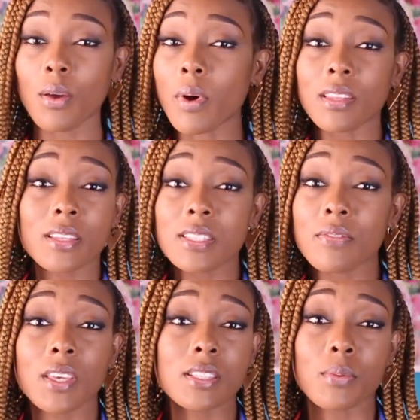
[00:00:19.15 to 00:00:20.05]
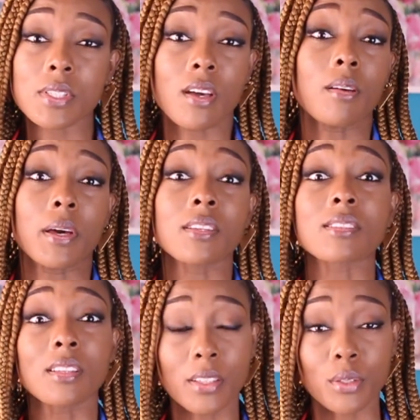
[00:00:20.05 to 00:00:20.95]
And while the list of things that we talk about is
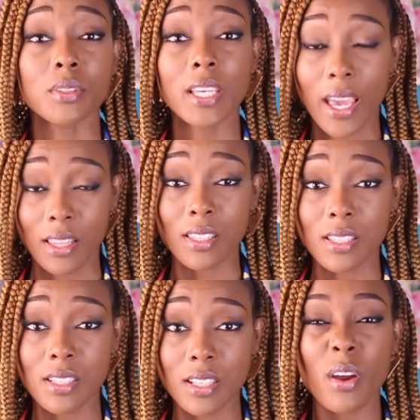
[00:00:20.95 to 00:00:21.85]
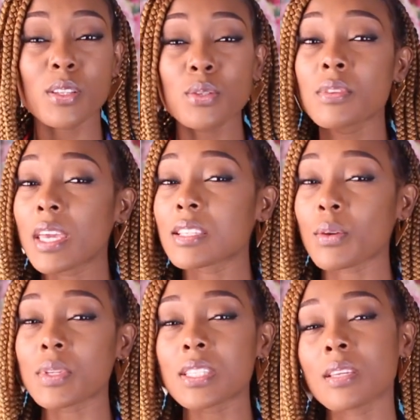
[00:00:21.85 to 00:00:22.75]
literally endless, there are two things that
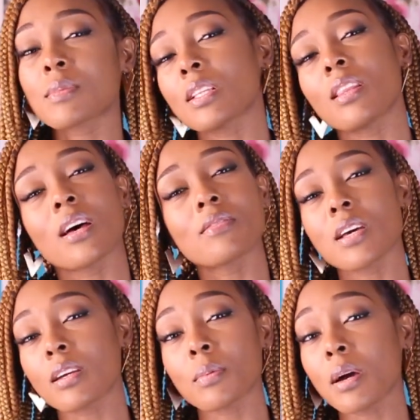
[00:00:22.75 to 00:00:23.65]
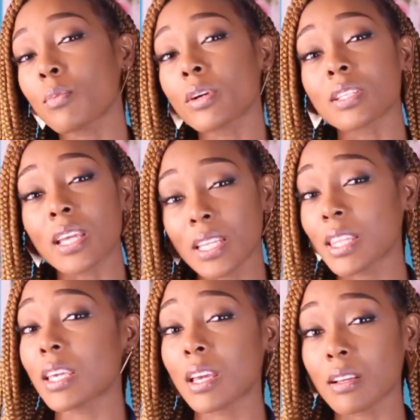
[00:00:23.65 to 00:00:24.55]
we seem to love talking about more than anything